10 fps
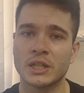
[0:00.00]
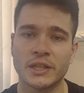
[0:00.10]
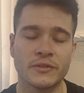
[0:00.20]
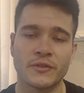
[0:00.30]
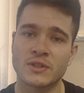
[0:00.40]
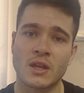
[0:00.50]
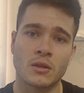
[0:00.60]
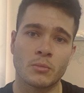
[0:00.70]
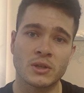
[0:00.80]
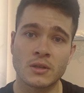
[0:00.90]
even if it's not
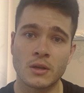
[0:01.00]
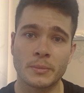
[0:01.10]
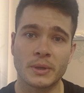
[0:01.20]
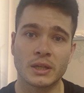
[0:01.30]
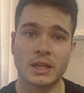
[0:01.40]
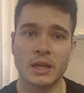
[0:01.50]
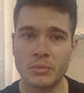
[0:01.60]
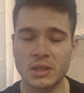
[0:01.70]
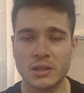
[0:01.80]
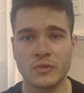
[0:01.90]
the muscle up, can
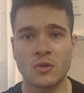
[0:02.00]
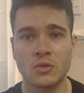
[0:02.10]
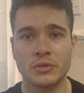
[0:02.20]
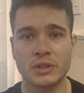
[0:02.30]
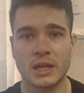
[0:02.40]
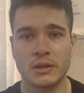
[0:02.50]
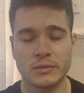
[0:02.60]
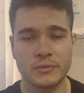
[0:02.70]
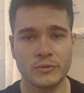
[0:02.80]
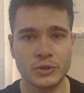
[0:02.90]
be difficult,
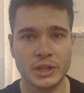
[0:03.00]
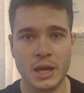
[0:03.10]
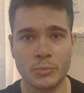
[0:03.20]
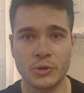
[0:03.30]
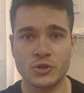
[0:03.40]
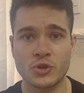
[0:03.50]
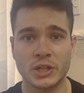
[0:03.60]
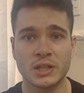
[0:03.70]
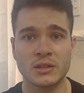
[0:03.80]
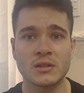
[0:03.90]
can really hamper your
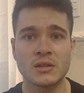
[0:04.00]
training.